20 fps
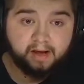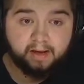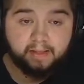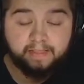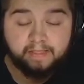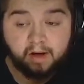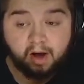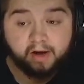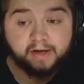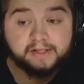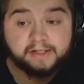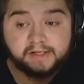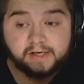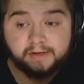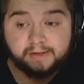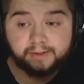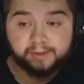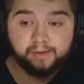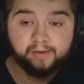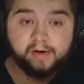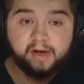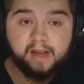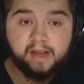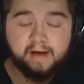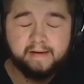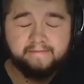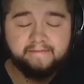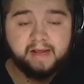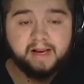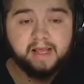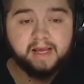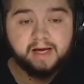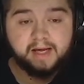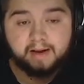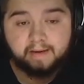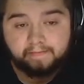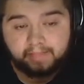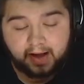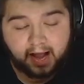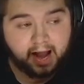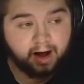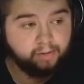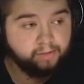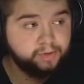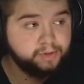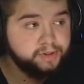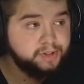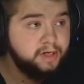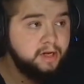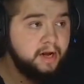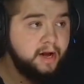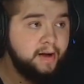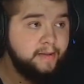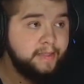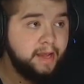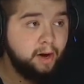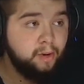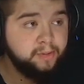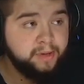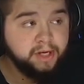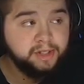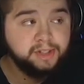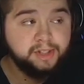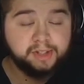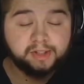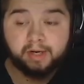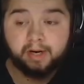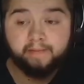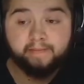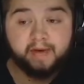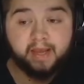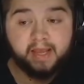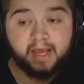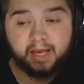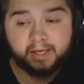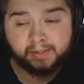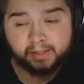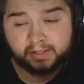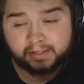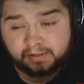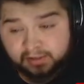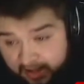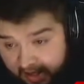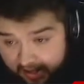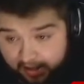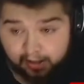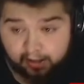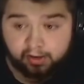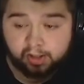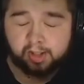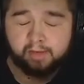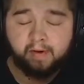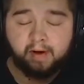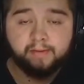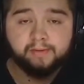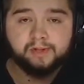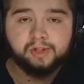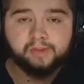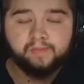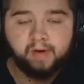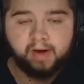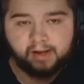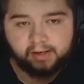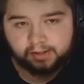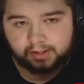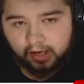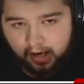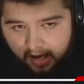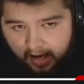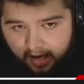£93 million. Now, this is going to be a ridiculous amount to spend,